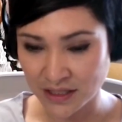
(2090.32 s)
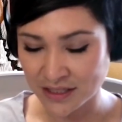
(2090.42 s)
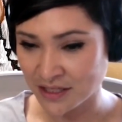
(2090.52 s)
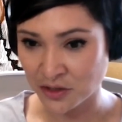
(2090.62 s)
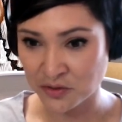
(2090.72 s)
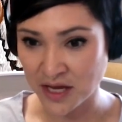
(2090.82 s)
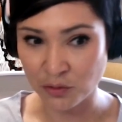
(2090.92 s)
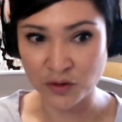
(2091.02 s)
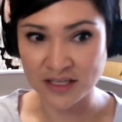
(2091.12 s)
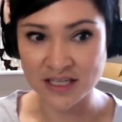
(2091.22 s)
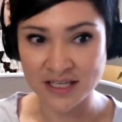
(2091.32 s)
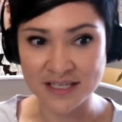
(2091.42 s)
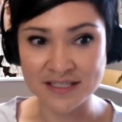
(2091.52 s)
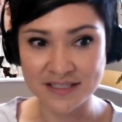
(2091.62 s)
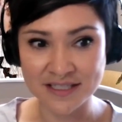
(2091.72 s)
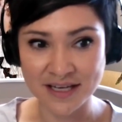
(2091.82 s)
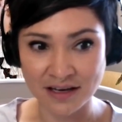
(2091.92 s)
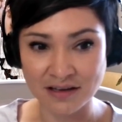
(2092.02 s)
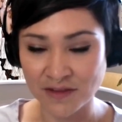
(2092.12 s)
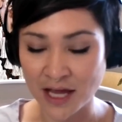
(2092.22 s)
that really is
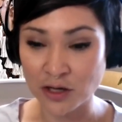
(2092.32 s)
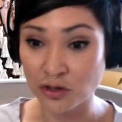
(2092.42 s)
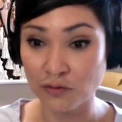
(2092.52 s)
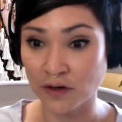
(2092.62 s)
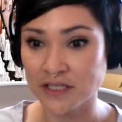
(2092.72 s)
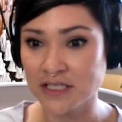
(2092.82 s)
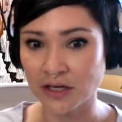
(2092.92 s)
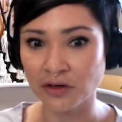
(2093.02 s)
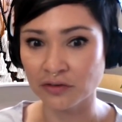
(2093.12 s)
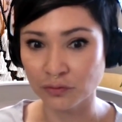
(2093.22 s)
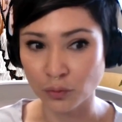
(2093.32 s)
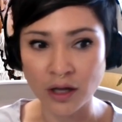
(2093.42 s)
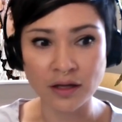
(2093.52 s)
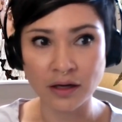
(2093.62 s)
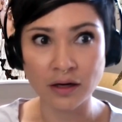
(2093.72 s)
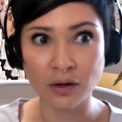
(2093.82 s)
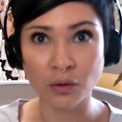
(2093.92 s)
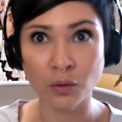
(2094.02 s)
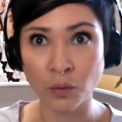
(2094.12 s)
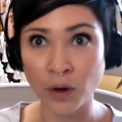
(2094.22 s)
kind of that new frontier of what
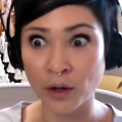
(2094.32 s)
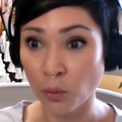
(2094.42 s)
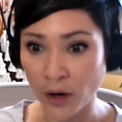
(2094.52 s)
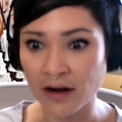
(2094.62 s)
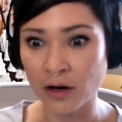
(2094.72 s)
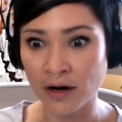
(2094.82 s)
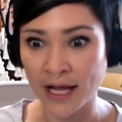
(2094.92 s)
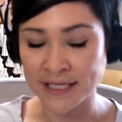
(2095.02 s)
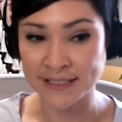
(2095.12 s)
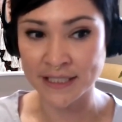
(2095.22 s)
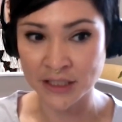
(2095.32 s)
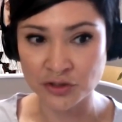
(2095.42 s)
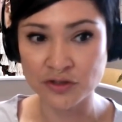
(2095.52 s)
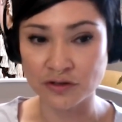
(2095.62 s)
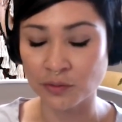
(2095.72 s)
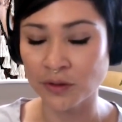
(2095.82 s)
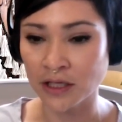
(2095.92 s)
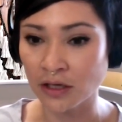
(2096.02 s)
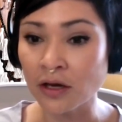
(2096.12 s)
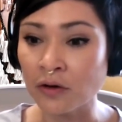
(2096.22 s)
and where as an industry we
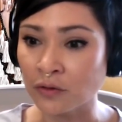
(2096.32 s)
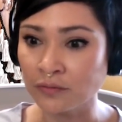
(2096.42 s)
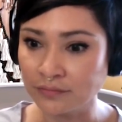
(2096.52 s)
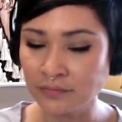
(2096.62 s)
can go.